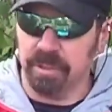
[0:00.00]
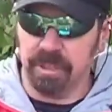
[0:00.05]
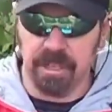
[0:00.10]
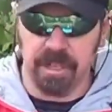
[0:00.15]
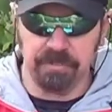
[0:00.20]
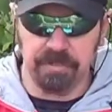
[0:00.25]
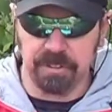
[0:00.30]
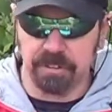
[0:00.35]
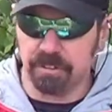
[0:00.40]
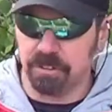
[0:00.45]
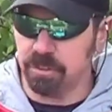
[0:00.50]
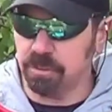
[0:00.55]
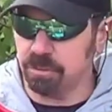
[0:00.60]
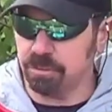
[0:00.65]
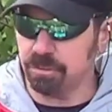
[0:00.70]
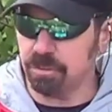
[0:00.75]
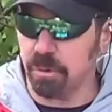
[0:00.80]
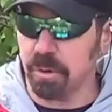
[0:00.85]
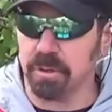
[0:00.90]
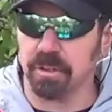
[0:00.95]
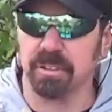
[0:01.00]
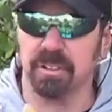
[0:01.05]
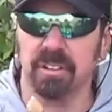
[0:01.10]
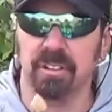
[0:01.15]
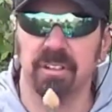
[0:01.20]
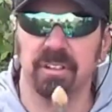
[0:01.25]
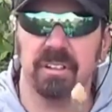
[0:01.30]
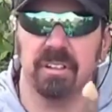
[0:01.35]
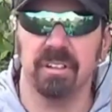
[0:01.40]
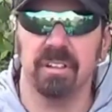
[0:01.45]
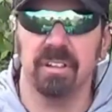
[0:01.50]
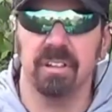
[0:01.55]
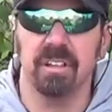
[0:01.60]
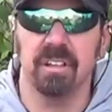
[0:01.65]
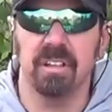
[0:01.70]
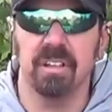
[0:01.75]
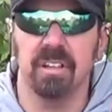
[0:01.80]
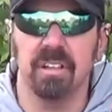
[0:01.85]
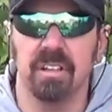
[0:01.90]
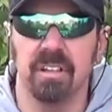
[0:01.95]
if it's too short,
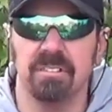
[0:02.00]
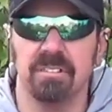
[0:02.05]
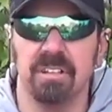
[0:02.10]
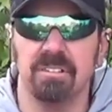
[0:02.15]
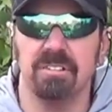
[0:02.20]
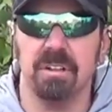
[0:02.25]
say